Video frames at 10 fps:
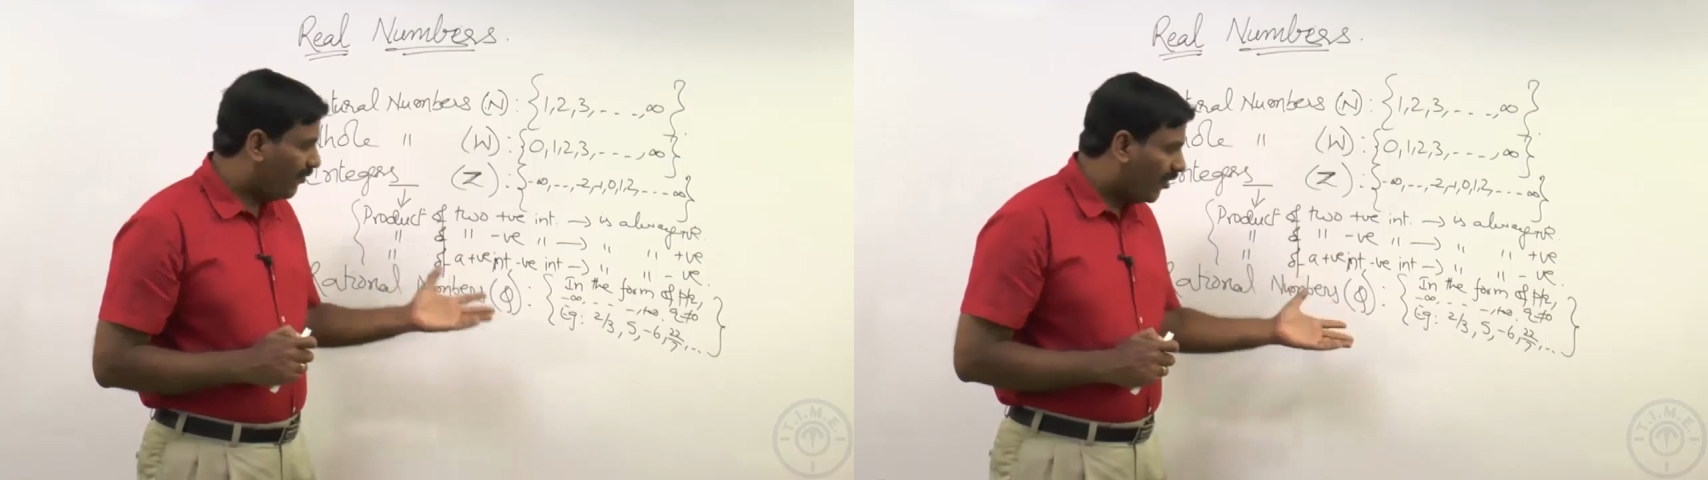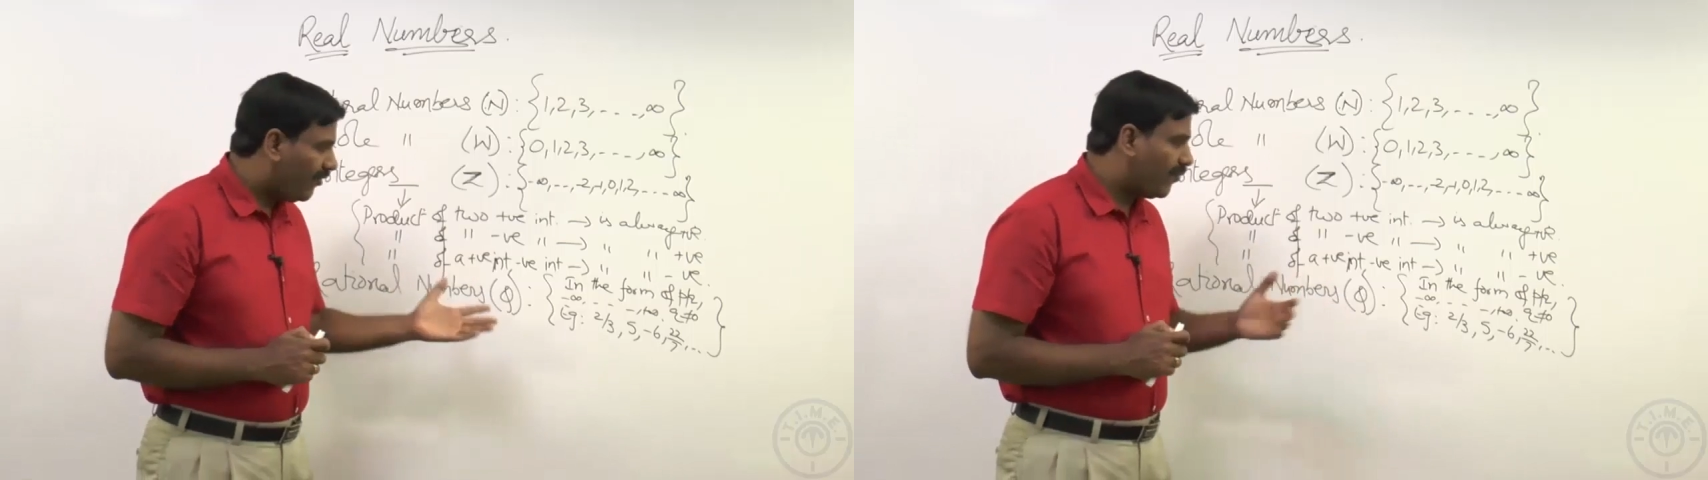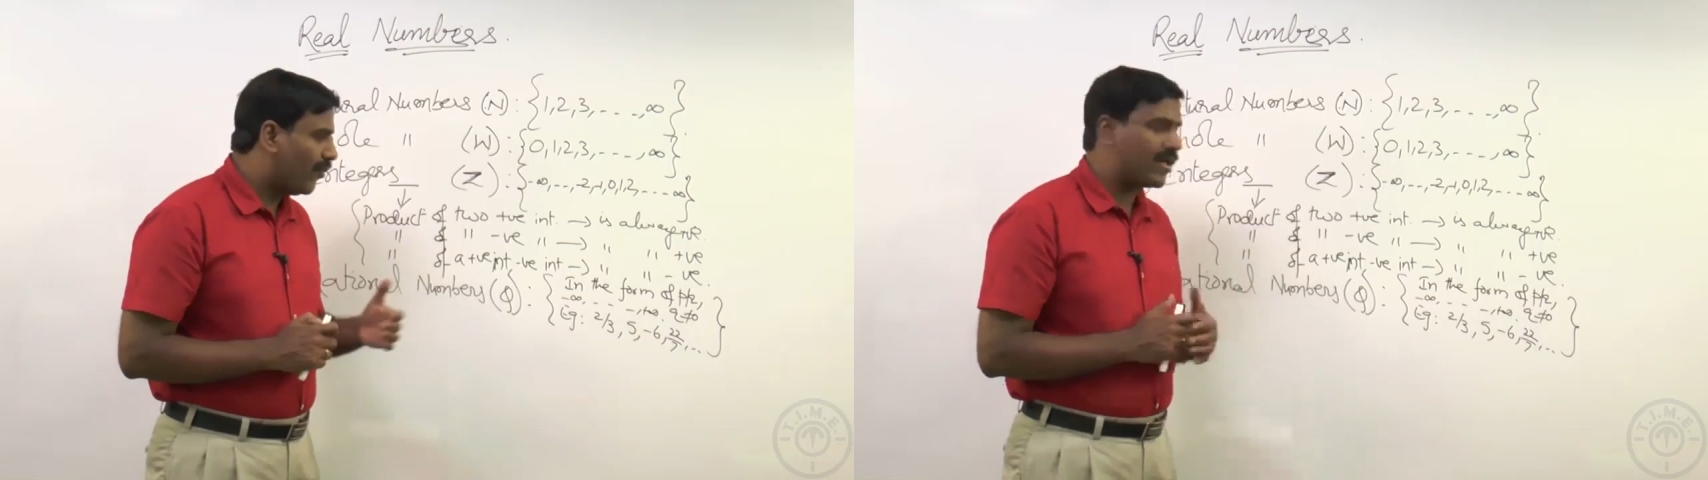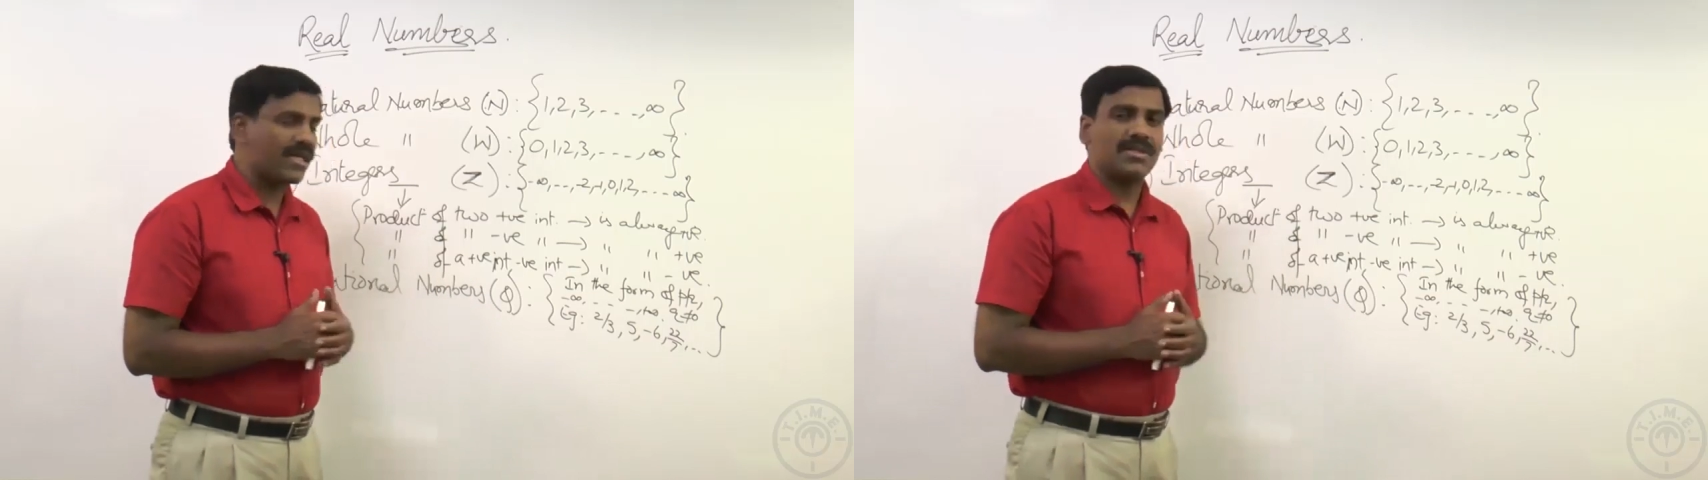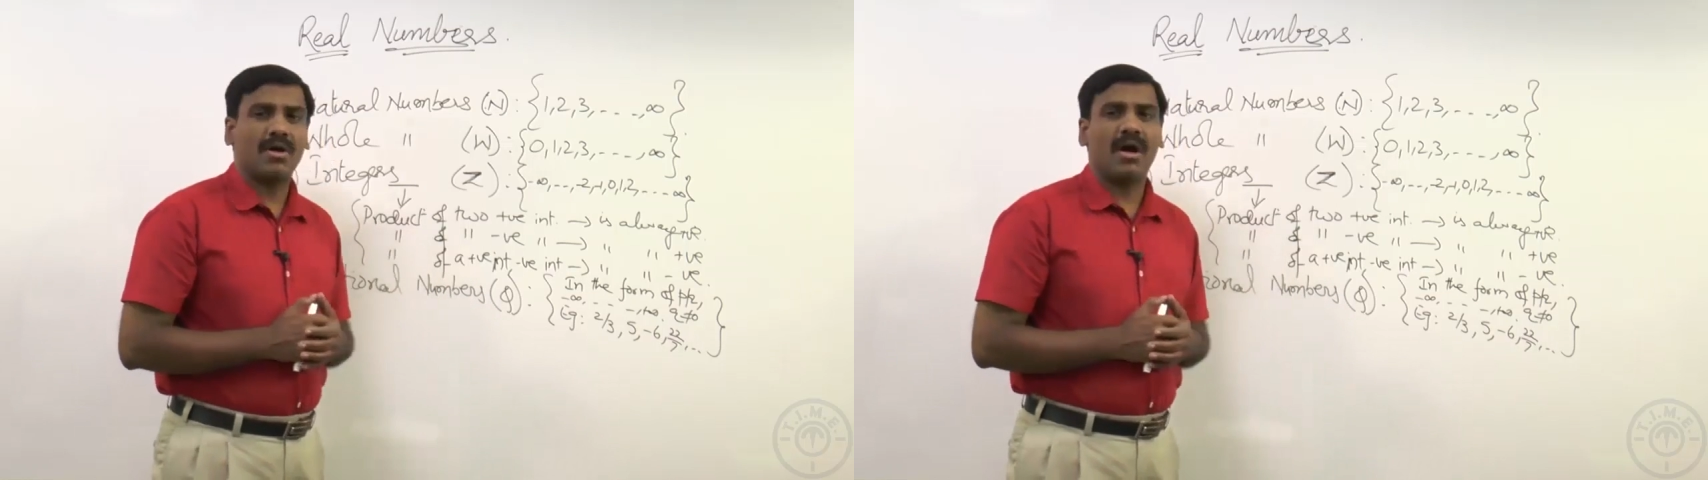before we
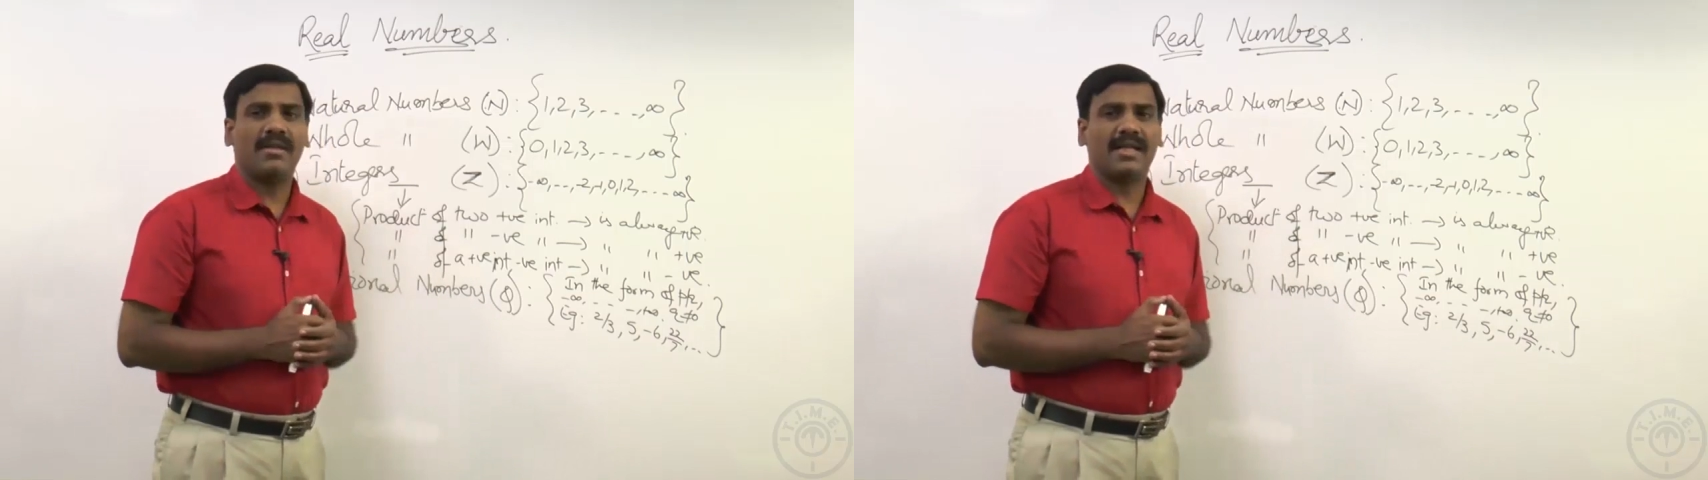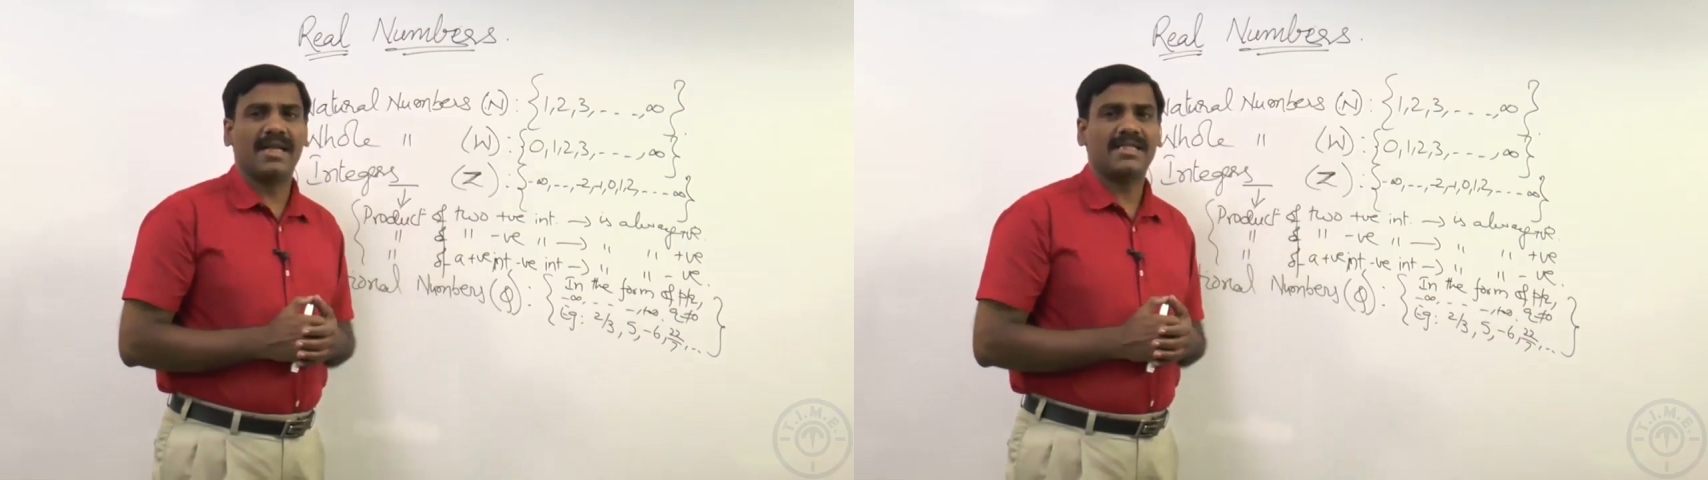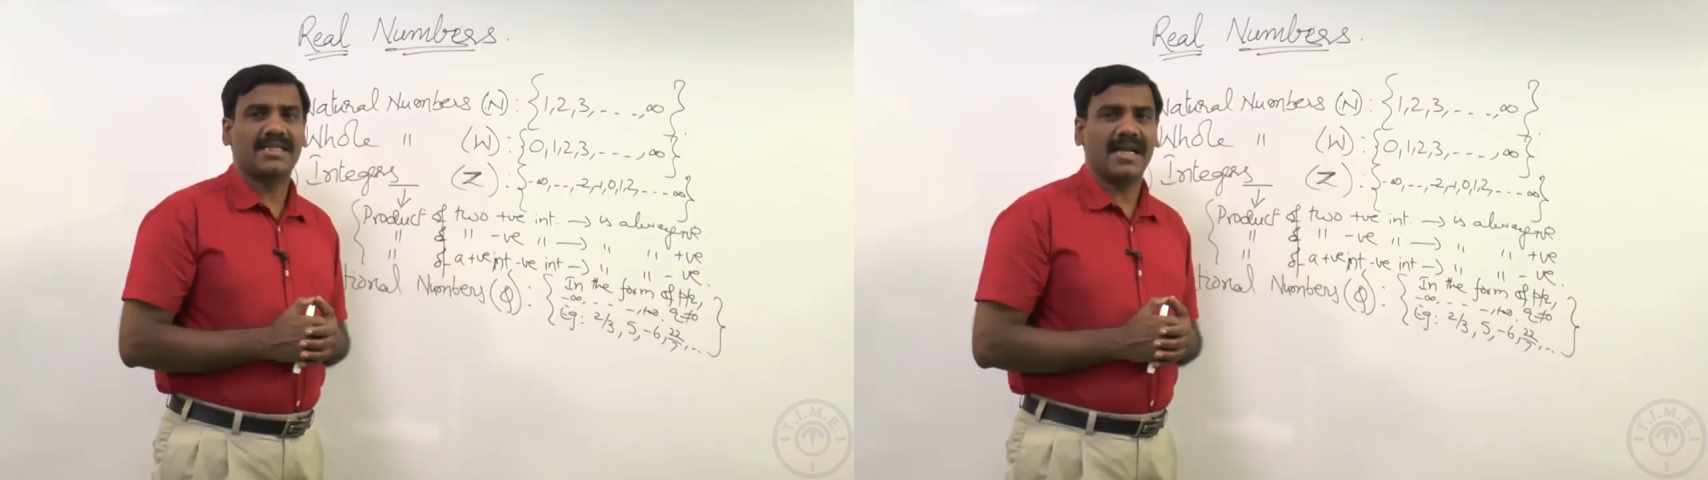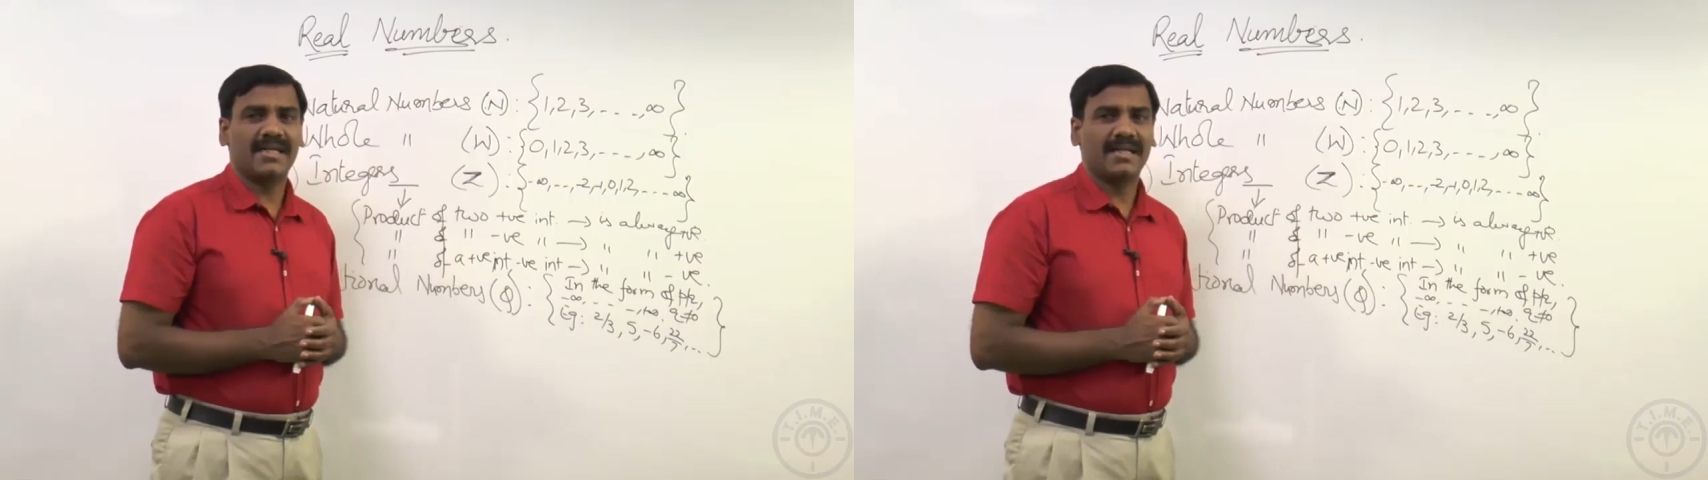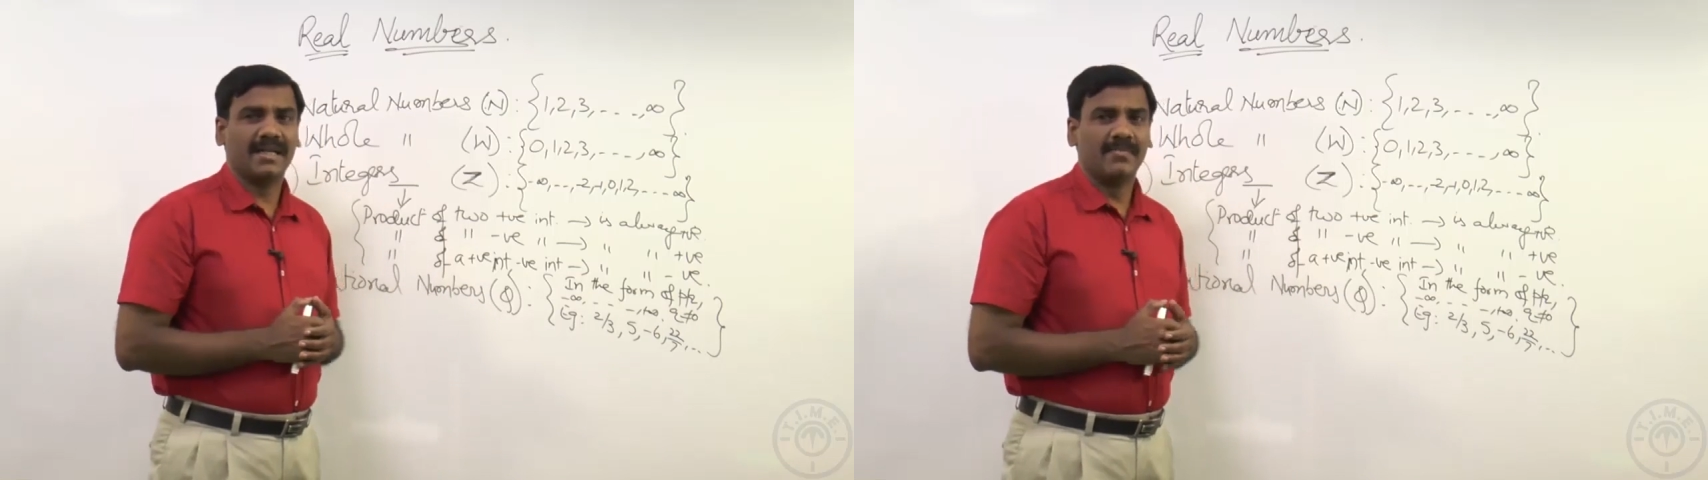focus on the next
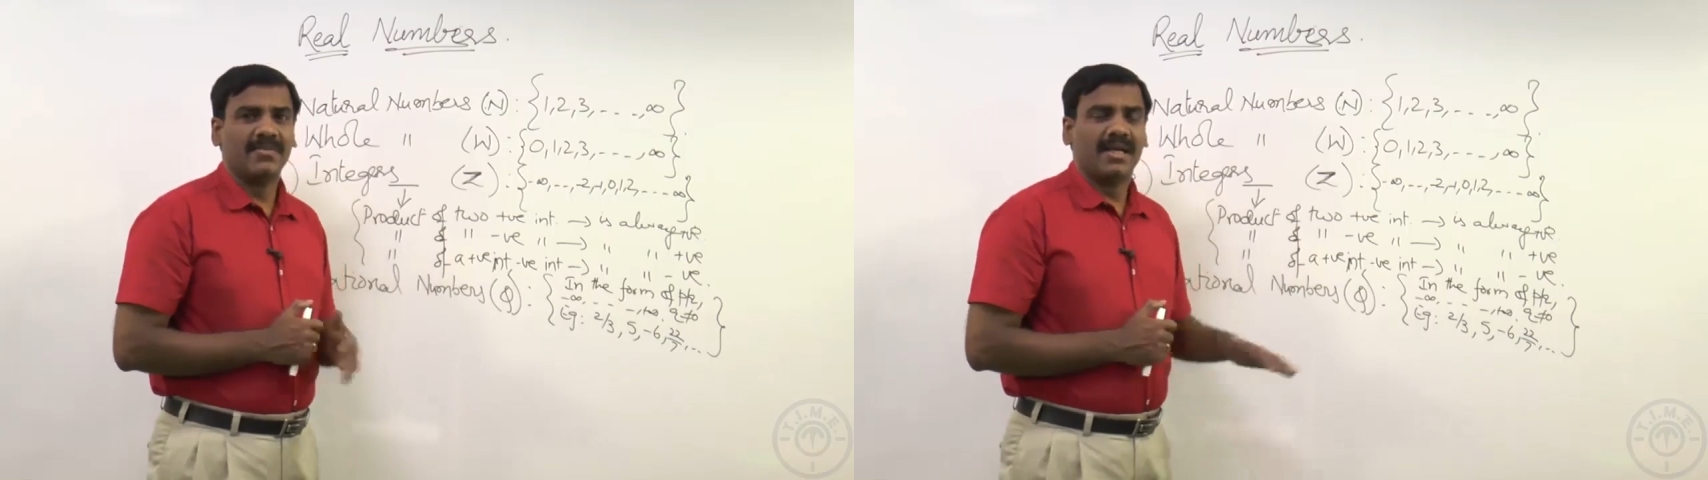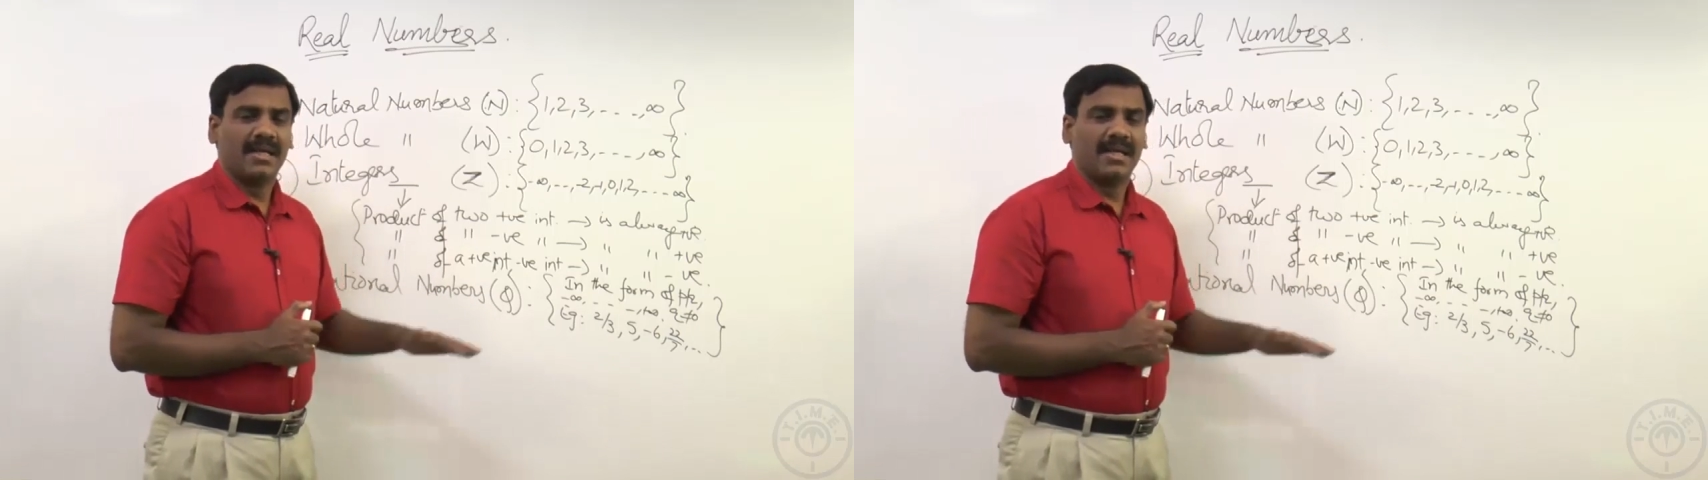category,